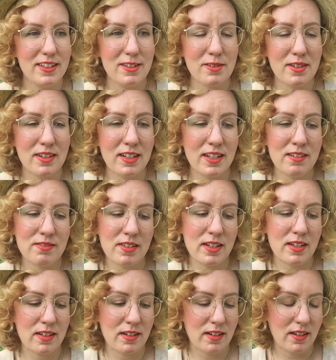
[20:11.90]
You can
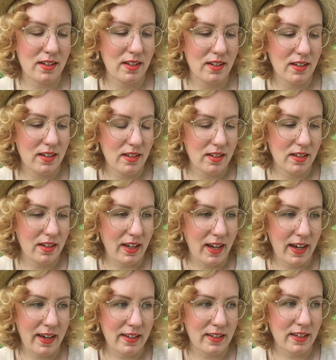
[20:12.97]
even
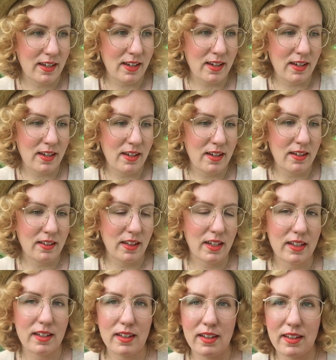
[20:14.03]
hack a
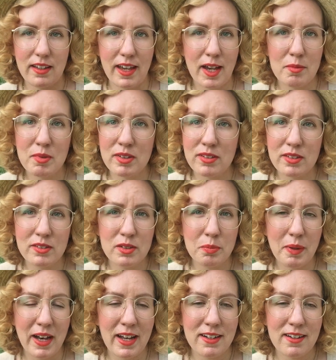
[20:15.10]
like camisole
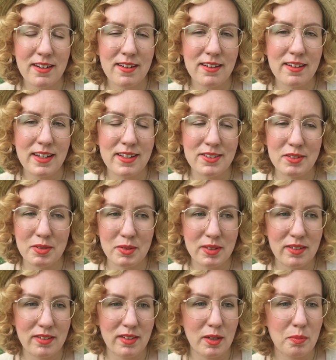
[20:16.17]
pattern into a
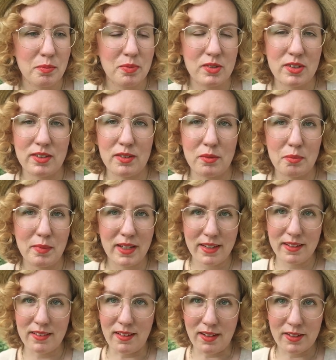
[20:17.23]
slip, just make
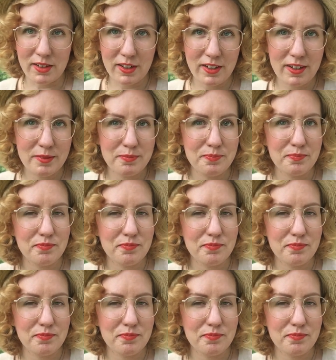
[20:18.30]
it longer.